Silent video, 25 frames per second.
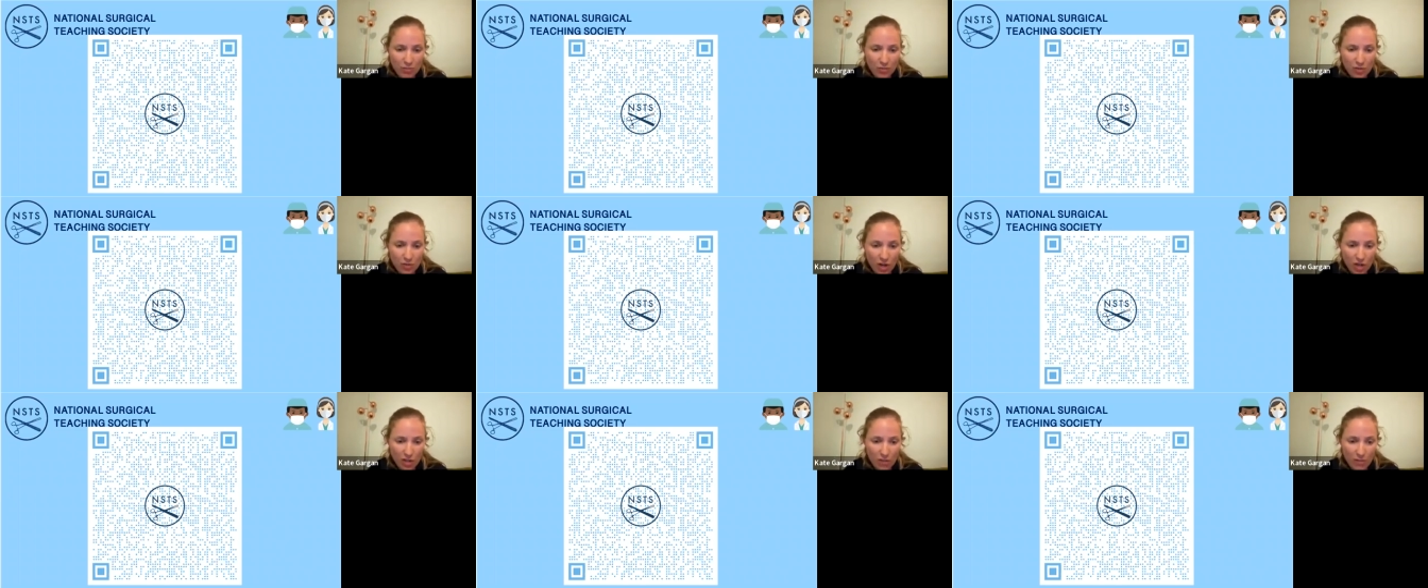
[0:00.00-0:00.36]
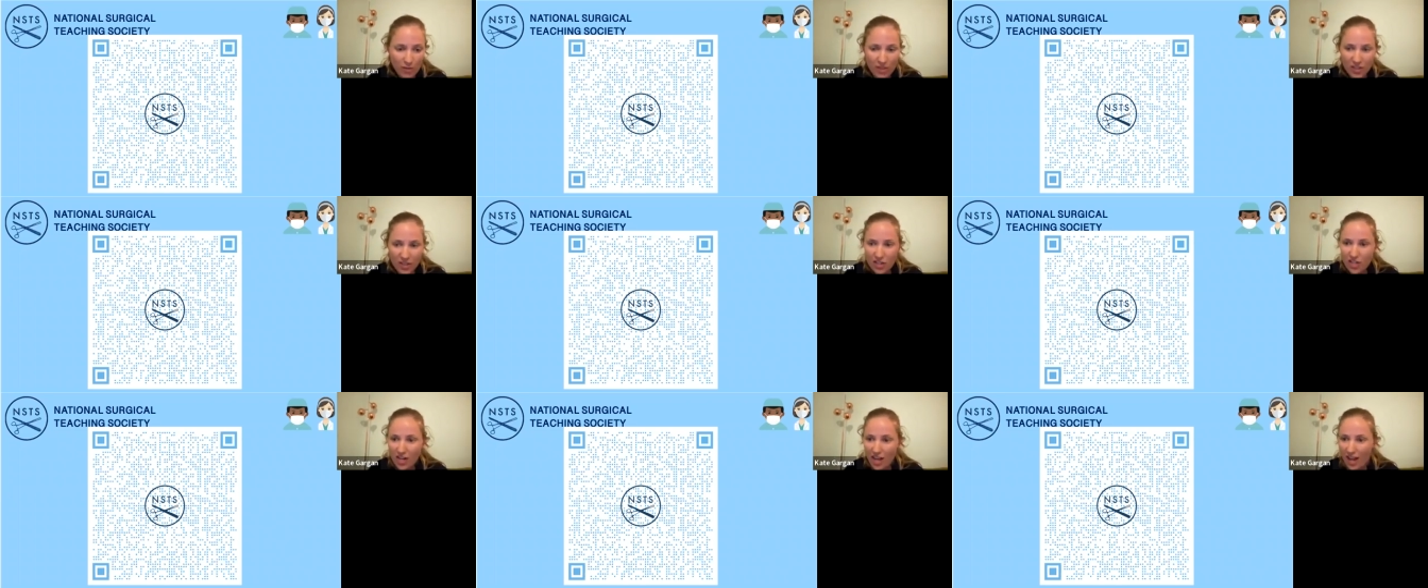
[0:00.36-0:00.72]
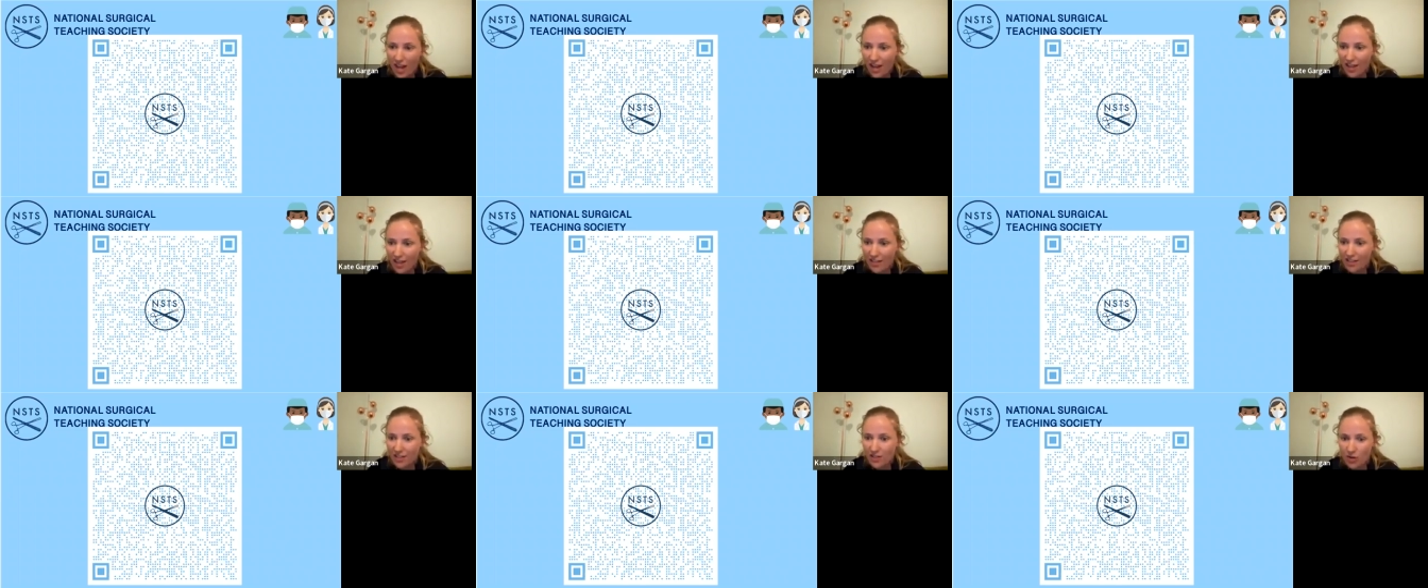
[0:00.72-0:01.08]
chuck them in the
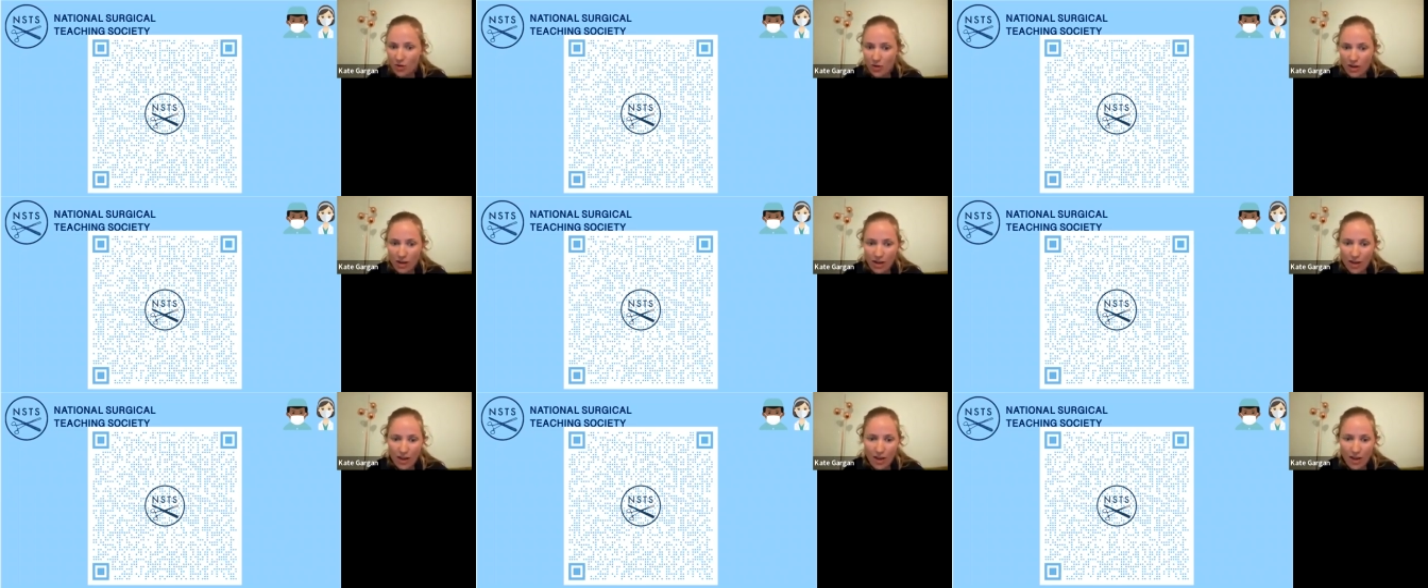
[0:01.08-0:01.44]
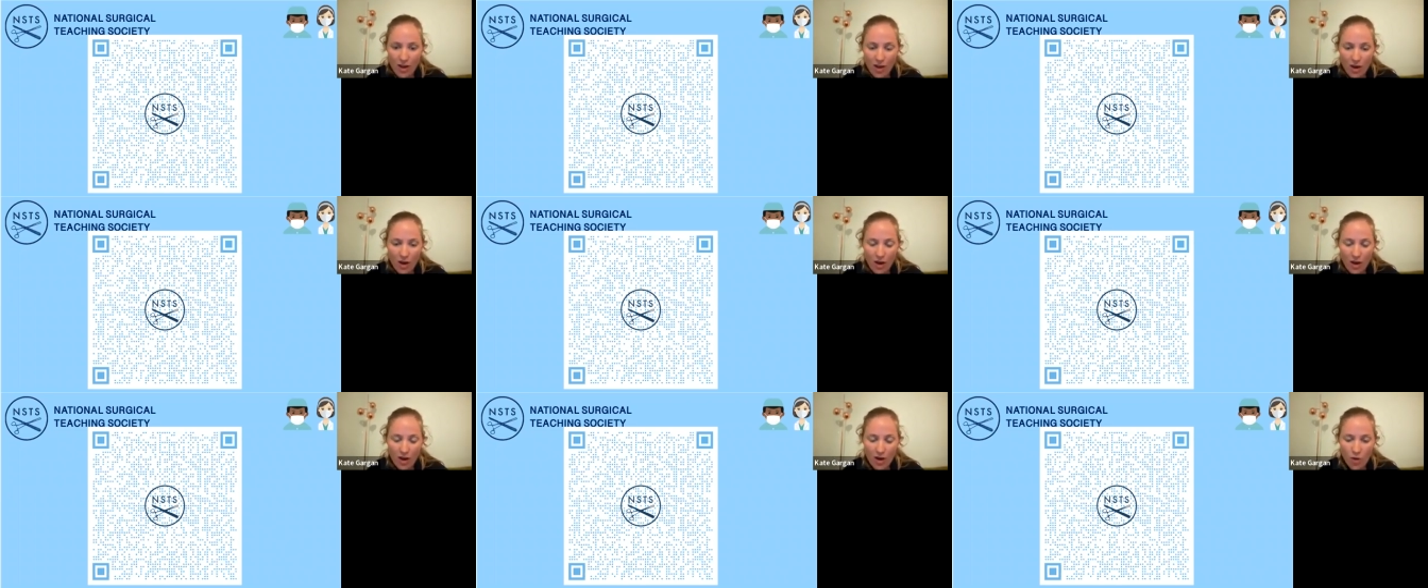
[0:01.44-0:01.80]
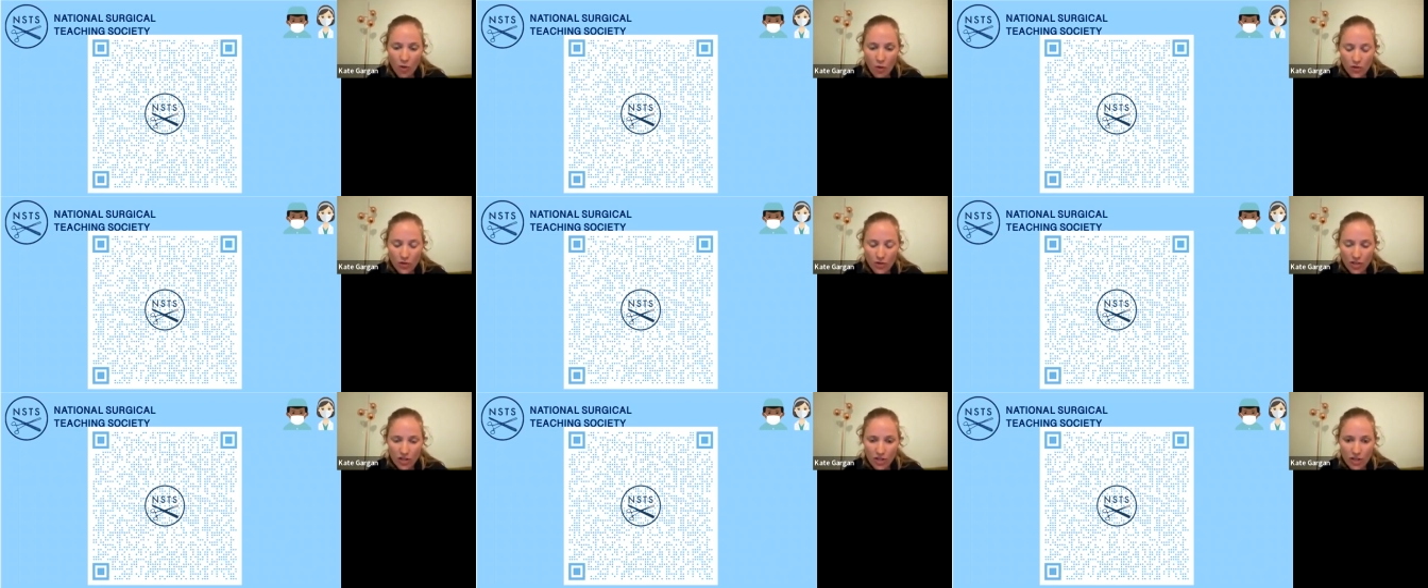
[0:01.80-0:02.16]
chat
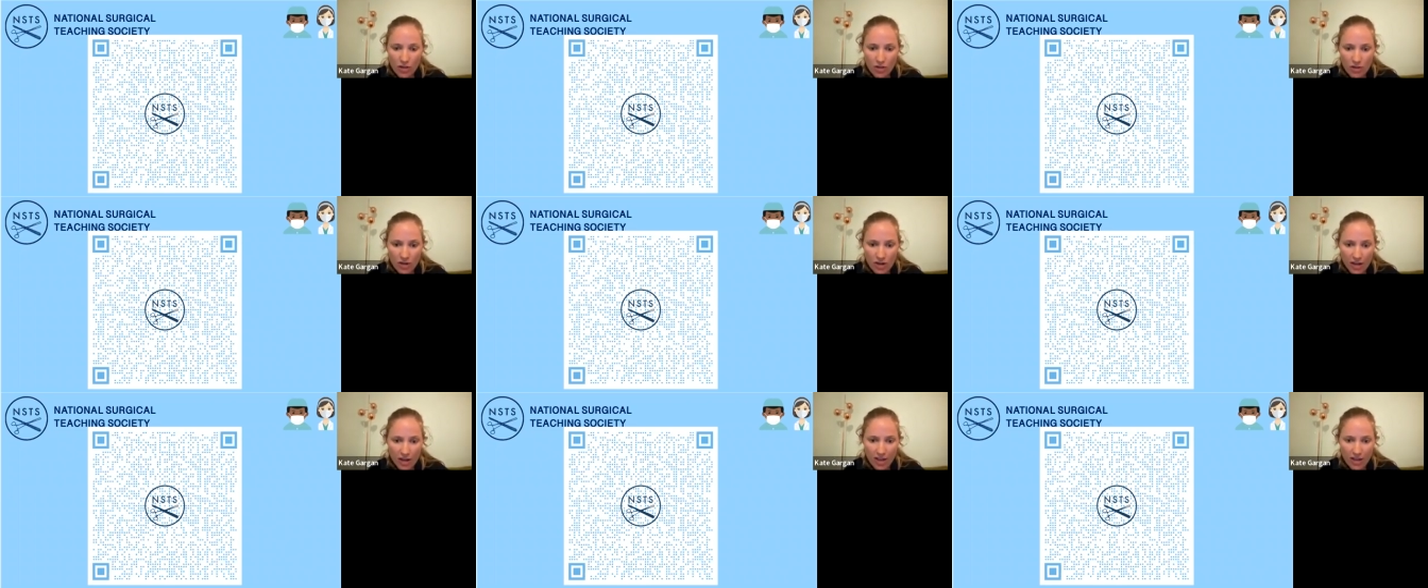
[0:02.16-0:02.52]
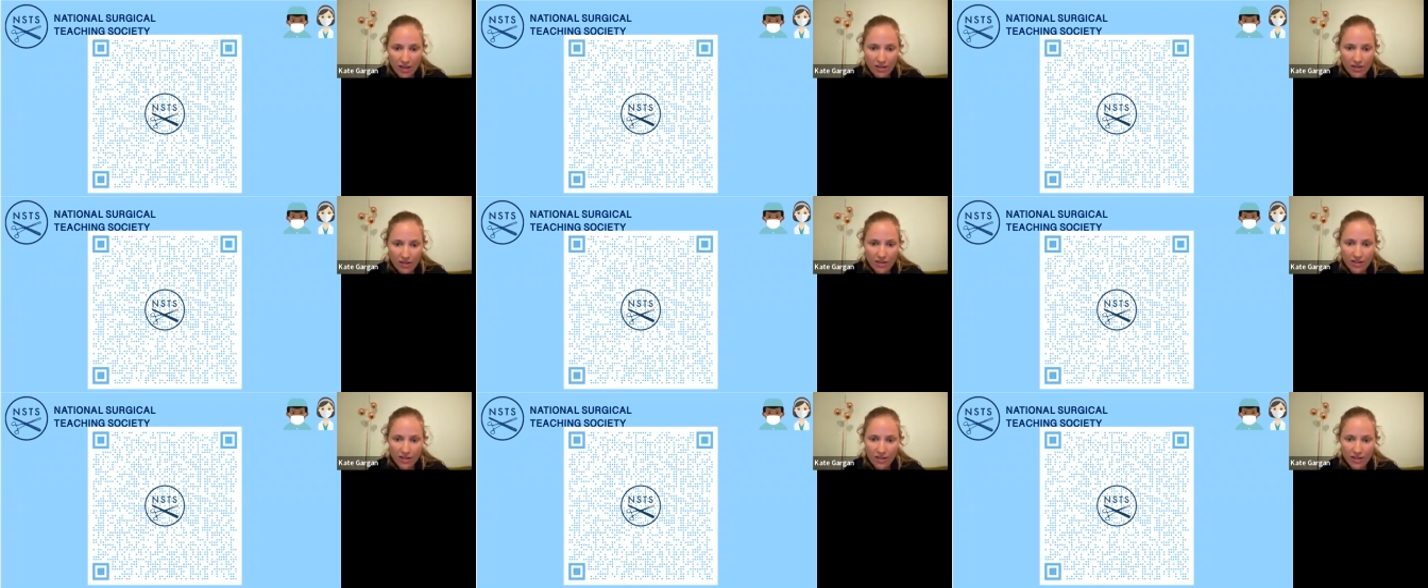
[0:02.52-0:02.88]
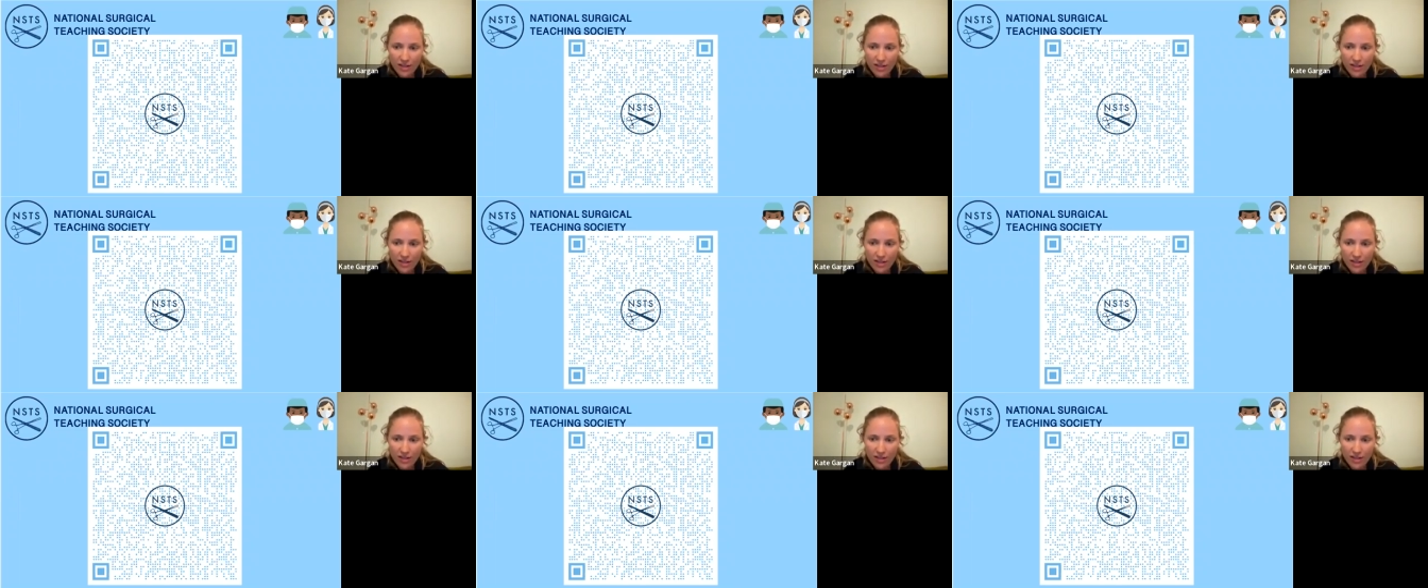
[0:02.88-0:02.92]
or in the Q&A.